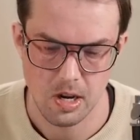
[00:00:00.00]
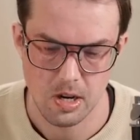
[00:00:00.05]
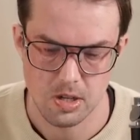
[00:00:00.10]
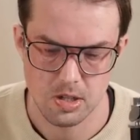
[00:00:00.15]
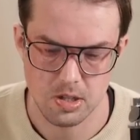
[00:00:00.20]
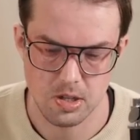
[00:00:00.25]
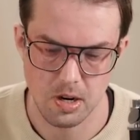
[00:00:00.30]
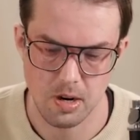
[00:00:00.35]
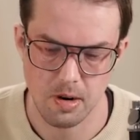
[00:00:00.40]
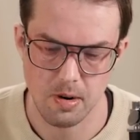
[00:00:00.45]

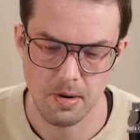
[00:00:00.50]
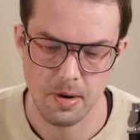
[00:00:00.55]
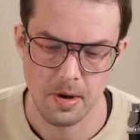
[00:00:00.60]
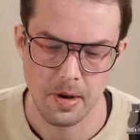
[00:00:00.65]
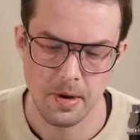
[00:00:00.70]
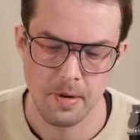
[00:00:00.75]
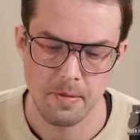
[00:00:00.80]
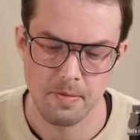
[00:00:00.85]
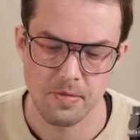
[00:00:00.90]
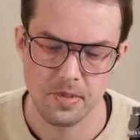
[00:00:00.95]
So
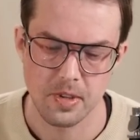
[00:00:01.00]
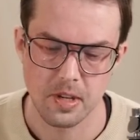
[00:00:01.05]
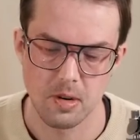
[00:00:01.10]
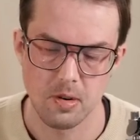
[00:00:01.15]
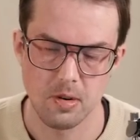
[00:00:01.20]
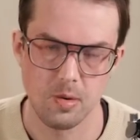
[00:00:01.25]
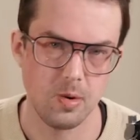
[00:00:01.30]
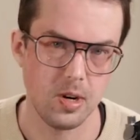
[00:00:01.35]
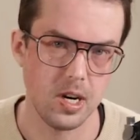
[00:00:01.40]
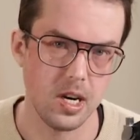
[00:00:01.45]

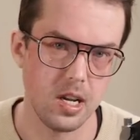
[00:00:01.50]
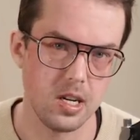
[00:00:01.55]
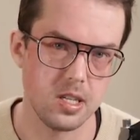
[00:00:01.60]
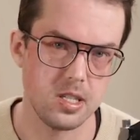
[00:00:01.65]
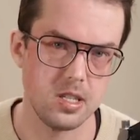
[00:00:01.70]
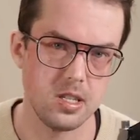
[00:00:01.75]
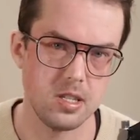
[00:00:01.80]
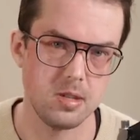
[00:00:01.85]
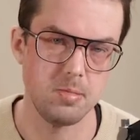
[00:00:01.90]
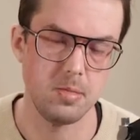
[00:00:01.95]
what
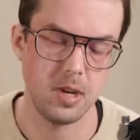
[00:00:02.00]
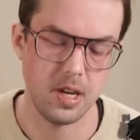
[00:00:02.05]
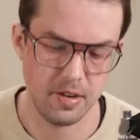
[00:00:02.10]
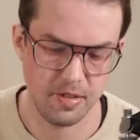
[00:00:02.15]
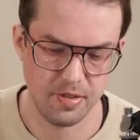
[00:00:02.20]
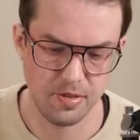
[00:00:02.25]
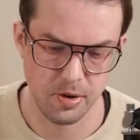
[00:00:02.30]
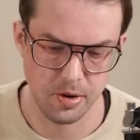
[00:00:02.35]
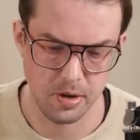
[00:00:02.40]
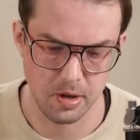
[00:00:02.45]
does this mean
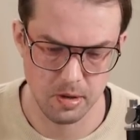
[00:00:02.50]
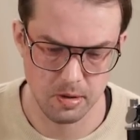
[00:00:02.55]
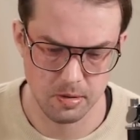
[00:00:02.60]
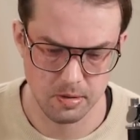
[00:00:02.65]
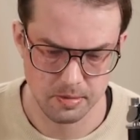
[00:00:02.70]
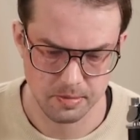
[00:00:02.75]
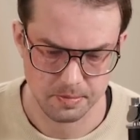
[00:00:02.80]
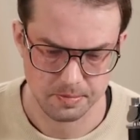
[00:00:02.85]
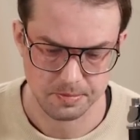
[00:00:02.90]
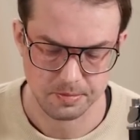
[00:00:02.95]
for
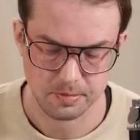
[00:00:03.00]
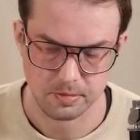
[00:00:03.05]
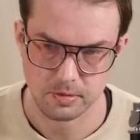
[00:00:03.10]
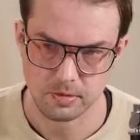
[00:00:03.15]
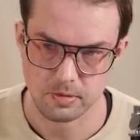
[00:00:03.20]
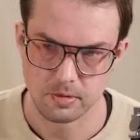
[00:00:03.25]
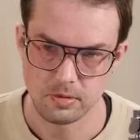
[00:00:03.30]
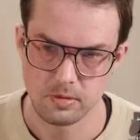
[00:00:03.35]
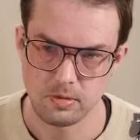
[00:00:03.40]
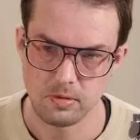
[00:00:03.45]
you?
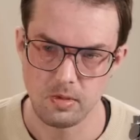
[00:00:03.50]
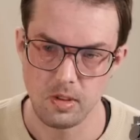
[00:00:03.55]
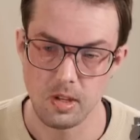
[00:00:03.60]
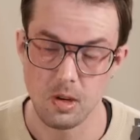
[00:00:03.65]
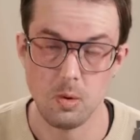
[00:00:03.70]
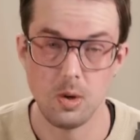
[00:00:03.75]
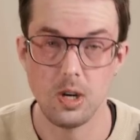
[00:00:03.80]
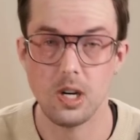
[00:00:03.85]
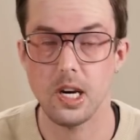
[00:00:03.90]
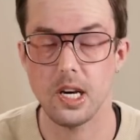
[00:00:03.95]

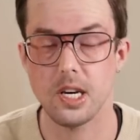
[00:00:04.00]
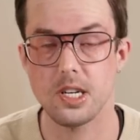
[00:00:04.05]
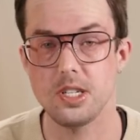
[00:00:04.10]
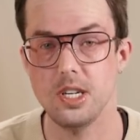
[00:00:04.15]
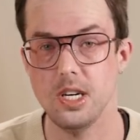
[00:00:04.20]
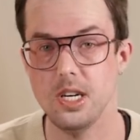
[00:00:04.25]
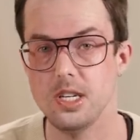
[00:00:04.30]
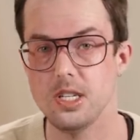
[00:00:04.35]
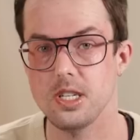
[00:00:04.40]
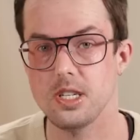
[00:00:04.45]
Well,
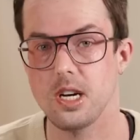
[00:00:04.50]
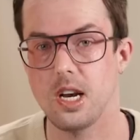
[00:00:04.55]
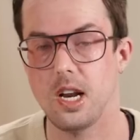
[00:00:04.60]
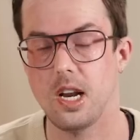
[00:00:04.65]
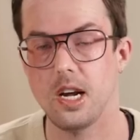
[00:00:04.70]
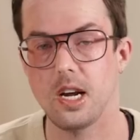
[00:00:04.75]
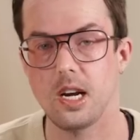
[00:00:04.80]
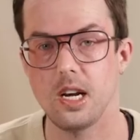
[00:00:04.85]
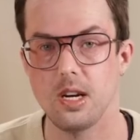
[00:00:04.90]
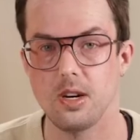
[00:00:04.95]
exchanges are
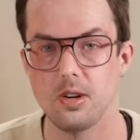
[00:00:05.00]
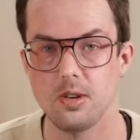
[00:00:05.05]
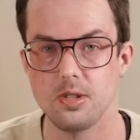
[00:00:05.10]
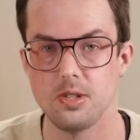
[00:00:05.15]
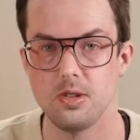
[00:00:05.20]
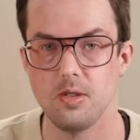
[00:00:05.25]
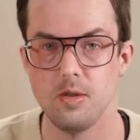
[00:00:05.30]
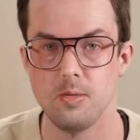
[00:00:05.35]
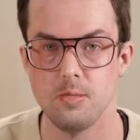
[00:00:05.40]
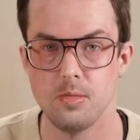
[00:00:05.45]
likely going
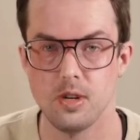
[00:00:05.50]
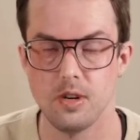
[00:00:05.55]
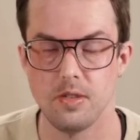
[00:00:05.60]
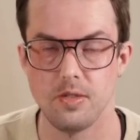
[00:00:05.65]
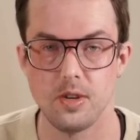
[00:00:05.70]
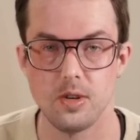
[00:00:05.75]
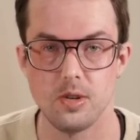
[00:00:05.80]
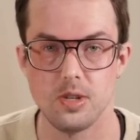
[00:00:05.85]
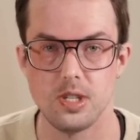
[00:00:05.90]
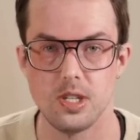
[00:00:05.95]
to remove
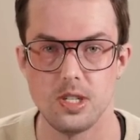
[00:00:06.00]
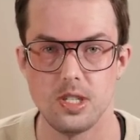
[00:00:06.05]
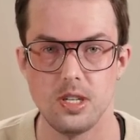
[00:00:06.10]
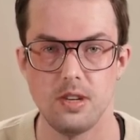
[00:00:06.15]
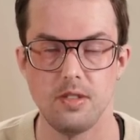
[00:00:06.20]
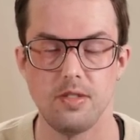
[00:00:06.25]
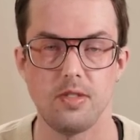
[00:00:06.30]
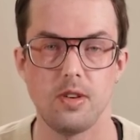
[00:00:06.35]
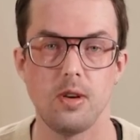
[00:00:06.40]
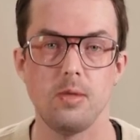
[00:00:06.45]

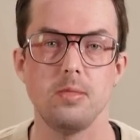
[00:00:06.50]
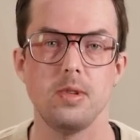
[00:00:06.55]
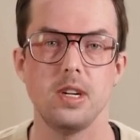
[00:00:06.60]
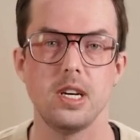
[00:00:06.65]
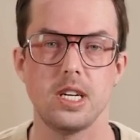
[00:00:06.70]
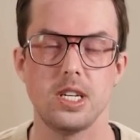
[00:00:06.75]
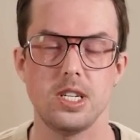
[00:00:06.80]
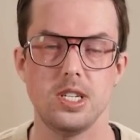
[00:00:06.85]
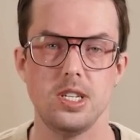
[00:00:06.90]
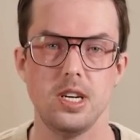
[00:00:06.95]
USDT from the
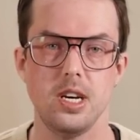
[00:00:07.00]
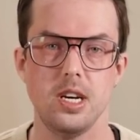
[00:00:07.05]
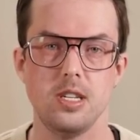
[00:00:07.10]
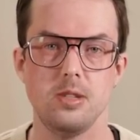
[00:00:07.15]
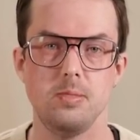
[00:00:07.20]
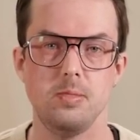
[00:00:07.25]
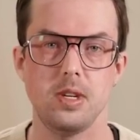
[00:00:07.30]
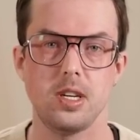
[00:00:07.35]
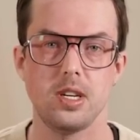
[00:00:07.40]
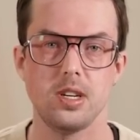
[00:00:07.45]

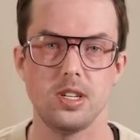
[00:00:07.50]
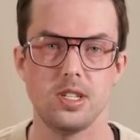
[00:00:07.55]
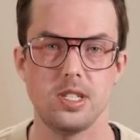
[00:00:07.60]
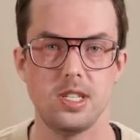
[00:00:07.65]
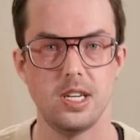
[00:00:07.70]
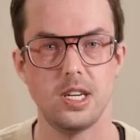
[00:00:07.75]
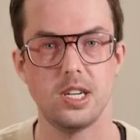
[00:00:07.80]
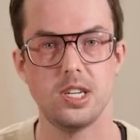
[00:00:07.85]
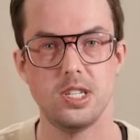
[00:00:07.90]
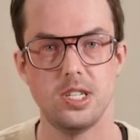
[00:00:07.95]
exchange because
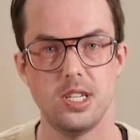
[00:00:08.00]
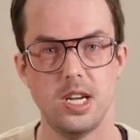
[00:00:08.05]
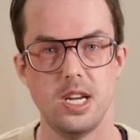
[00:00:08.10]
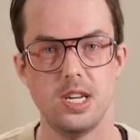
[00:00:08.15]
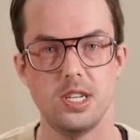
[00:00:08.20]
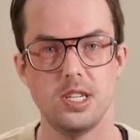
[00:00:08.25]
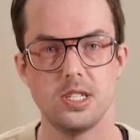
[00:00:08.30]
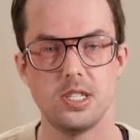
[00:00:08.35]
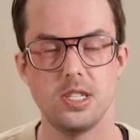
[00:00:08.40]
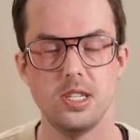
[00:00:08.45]
the
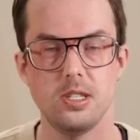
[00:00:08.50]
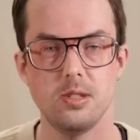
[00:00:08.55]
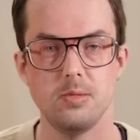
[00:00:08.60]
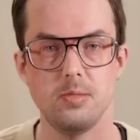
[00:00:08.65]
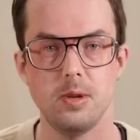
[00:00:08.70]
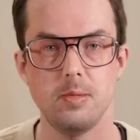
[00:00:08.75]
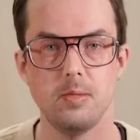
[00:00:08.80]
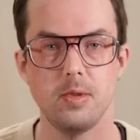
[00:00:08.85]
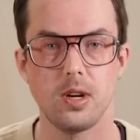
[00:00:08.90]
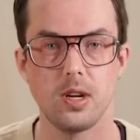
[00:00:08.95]
exchanges need to
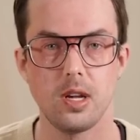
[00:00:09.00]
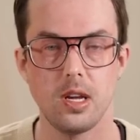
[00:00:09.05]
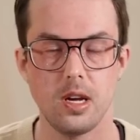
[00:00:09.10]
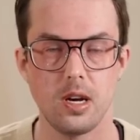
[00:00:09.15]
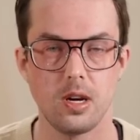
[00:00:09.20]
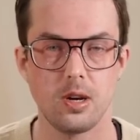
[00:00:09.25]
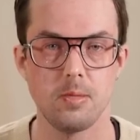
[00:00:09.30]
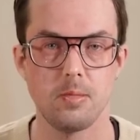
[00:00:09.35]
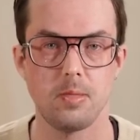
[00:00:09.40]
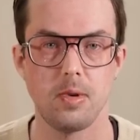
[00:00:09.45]
be
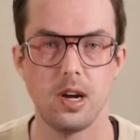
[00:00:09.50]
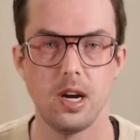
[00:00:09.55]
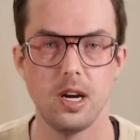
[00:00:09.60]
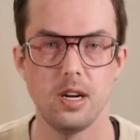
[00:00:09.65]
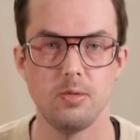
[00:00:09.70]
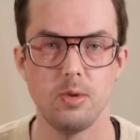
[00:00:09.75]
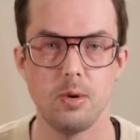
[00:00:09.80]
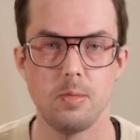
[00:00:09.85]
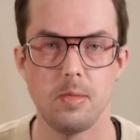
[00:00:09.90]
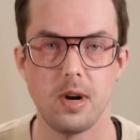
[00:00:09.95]

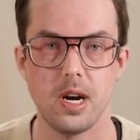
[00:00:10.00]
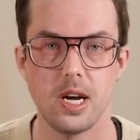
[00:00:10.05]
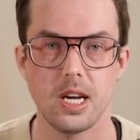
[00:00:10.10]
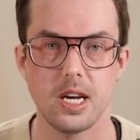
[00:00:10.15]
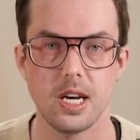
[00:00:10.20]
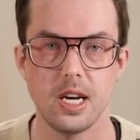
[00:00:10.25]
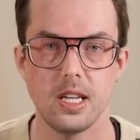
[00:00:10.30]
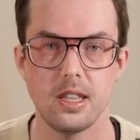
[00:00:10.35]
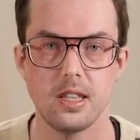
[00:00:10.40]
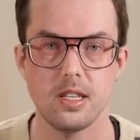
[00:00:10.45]
compliant with
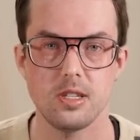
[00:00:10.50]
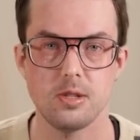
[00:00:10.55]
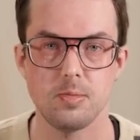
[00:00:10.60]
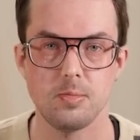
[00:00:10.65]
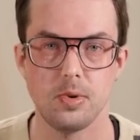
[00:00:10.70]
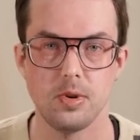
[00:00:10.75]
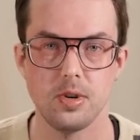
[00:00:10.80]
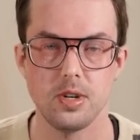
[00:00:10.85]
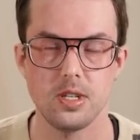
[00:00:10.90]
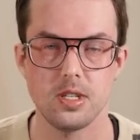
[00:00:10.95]
MiCA at this
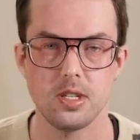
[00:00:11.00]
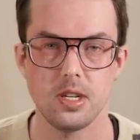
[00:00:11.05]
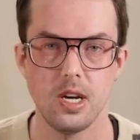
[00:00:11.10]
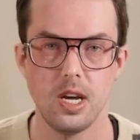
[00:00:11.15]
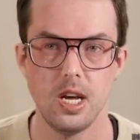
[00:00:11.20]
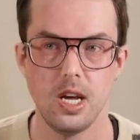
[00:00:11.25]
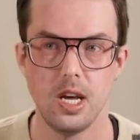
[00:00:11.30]
point.